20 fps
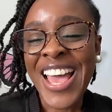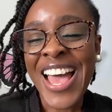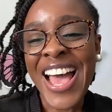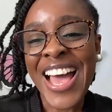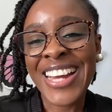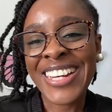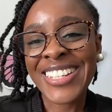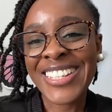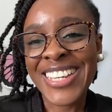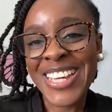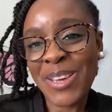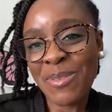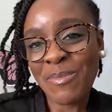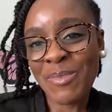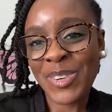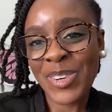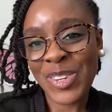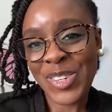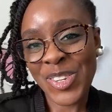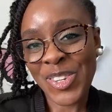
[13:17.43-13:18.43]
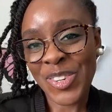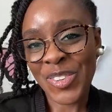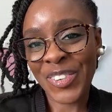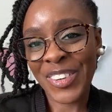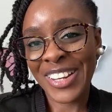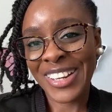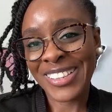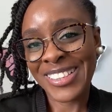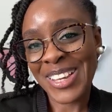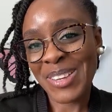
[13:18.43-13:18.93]
and keep
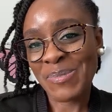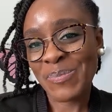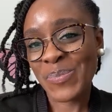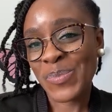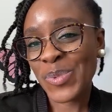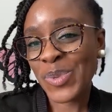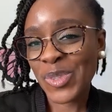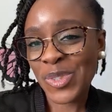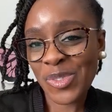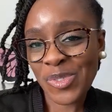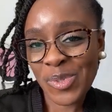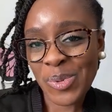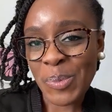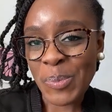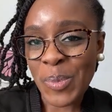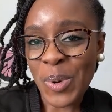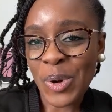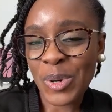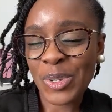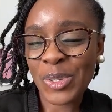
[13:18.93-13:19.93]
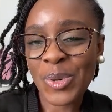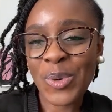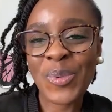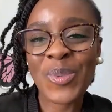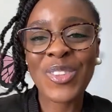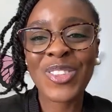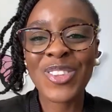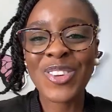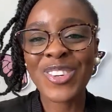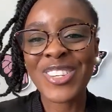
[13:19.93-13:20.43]
nurturing that beautiful bond
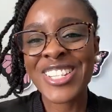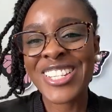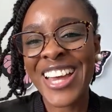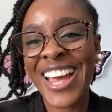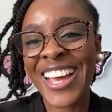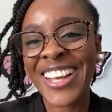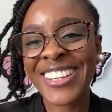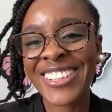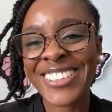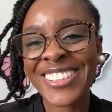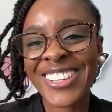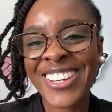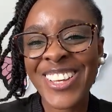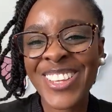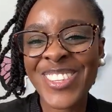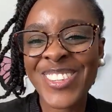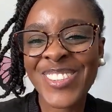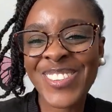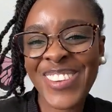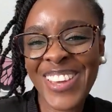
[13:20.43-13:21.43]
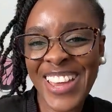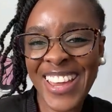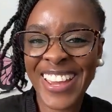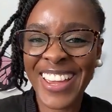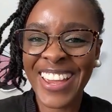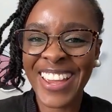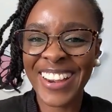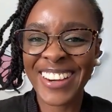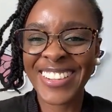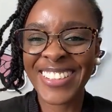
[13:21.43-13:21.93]
with your child through hair
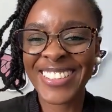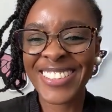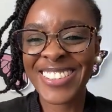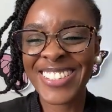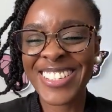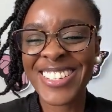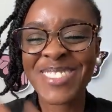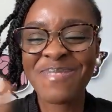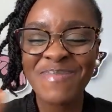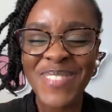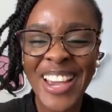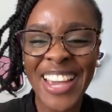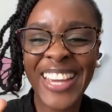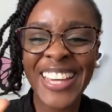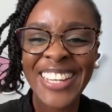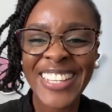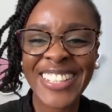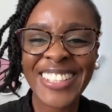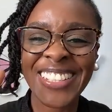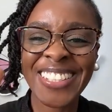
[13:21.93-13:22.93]
care. Bye.